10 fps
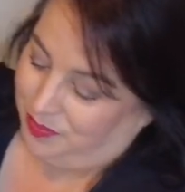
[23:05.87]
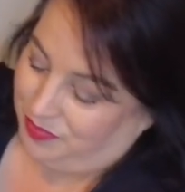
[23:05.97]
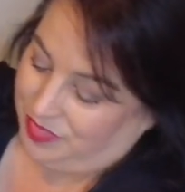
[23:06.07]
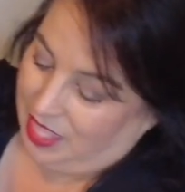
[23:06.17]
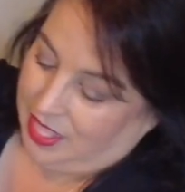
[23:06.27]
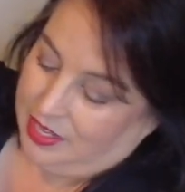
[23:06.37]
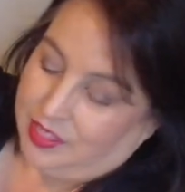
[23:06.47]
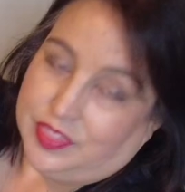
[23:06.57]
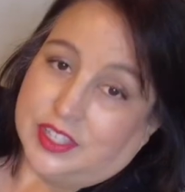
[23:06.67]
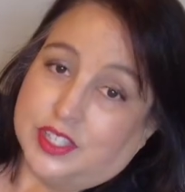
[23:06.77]
then
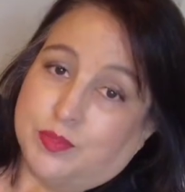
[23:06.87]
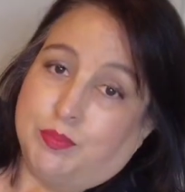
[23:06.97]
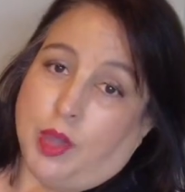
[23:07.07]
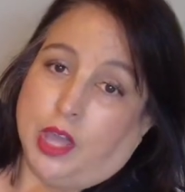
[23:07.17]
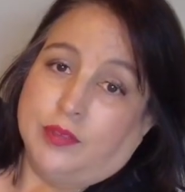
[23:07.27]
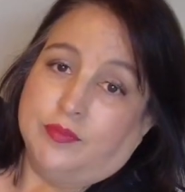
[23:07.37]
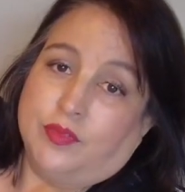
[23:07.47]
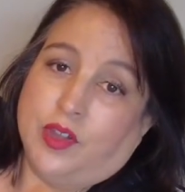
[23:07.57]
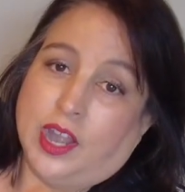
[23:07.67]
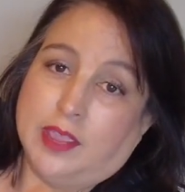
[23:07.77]
this bottom
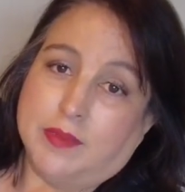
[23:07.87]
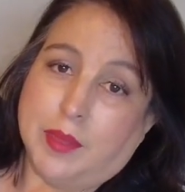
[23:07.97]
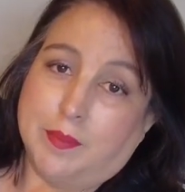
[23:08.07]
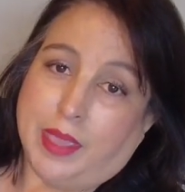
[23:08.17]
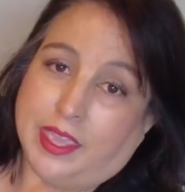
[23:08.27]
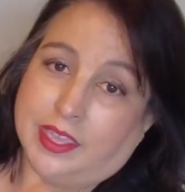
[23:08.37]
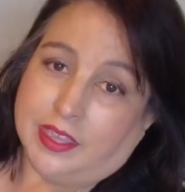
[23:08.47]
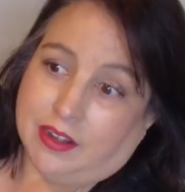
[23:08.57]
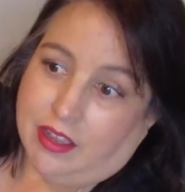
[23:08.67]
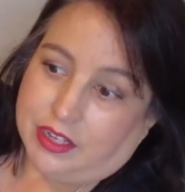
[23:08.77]
frame may
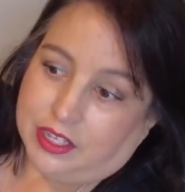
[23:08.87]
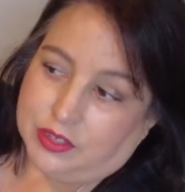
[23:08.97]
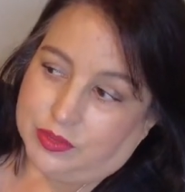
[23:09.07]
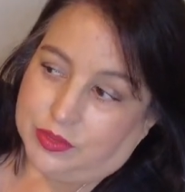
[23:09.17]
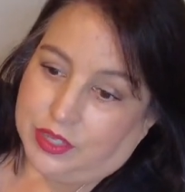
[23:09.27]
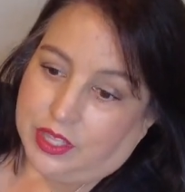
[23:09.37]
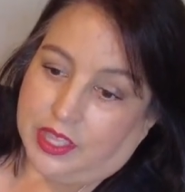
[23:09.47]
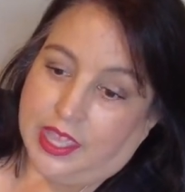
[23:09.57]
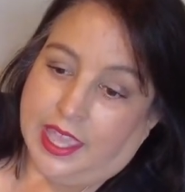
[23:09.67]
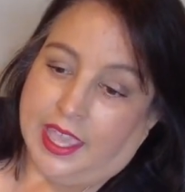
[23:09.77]
hit on you.
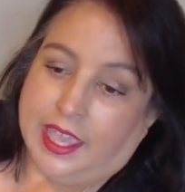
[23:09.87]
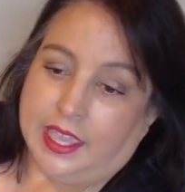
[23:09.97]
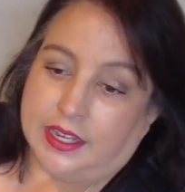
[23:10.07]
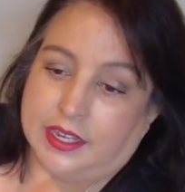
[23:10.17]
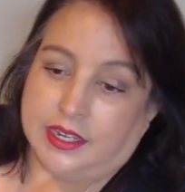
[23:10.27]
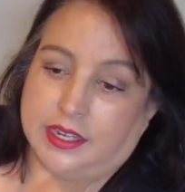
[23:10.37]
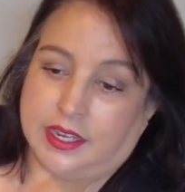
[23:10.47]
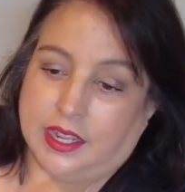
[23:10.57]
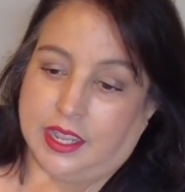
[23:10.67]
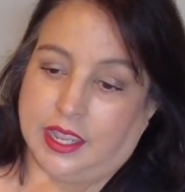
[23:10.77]

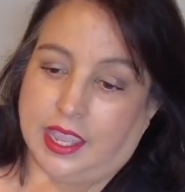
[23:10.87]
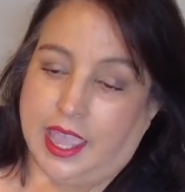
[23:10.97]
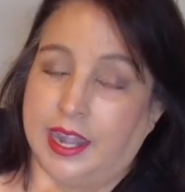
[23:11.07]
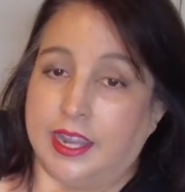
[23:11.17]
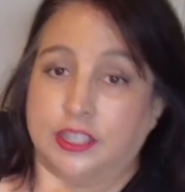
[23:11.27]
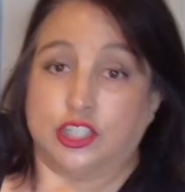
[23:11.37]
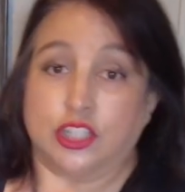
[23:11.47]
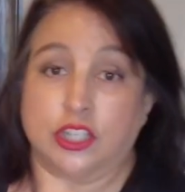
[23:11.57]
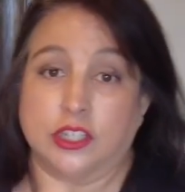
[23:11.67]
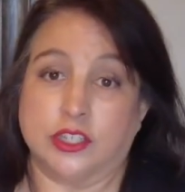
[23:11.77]
And it
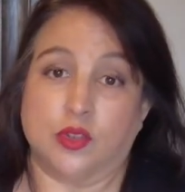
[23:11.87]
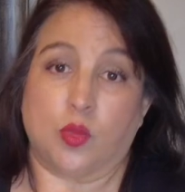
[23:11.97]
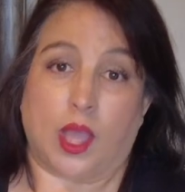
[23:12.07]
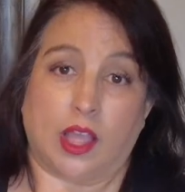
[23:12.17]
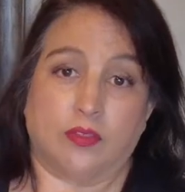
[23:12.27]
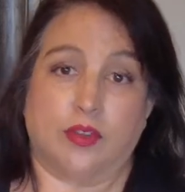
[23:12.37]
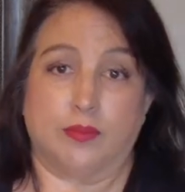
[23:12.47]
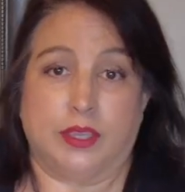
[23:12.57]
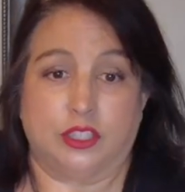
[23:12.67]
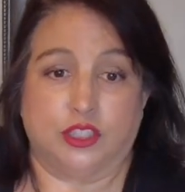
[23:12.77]
took a little while for
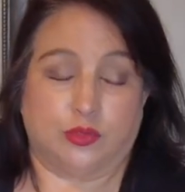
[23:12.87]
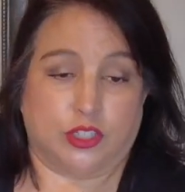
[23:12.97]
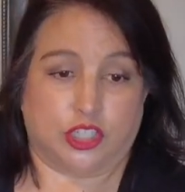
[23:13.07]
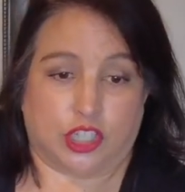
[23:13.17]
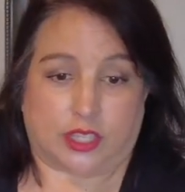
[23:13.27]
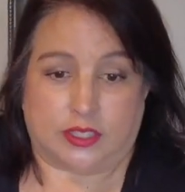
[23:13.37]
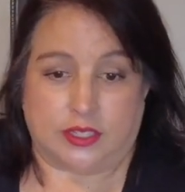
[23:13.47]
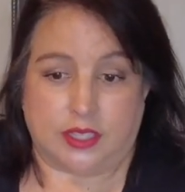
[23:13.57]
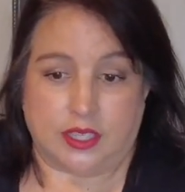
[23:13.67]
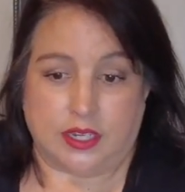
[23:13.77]
me to
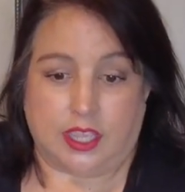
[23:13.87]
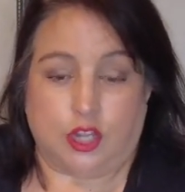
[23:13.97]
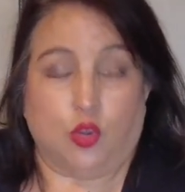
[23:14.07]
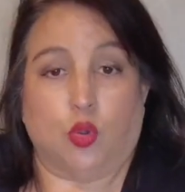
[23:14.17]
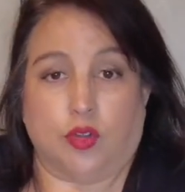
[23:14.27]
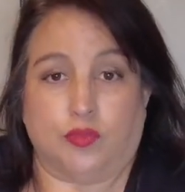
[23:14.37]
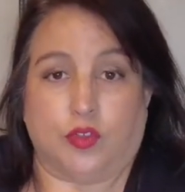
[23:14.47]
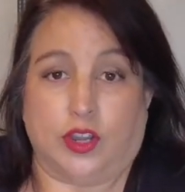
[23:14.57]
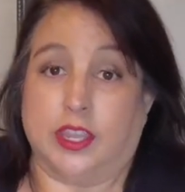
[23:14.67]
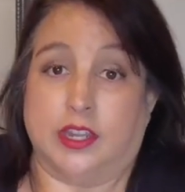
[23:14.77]
adjust it in order
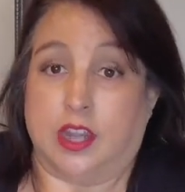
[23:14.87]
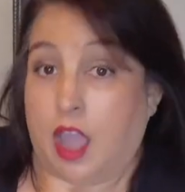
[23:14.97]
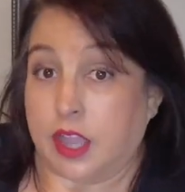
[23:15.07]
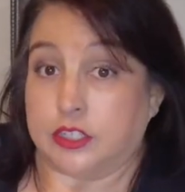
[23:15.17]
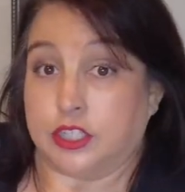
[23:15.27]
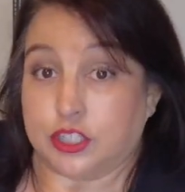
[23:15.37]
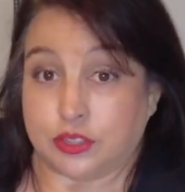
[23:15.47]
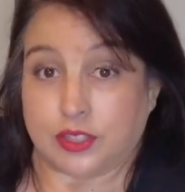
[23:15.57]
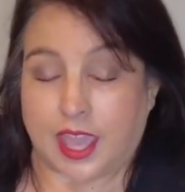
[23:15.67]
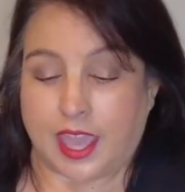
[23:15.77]
for it not to
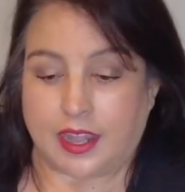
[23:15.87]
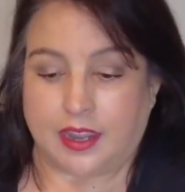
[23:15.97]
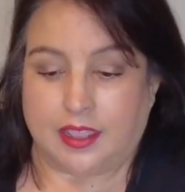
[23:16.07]
do that.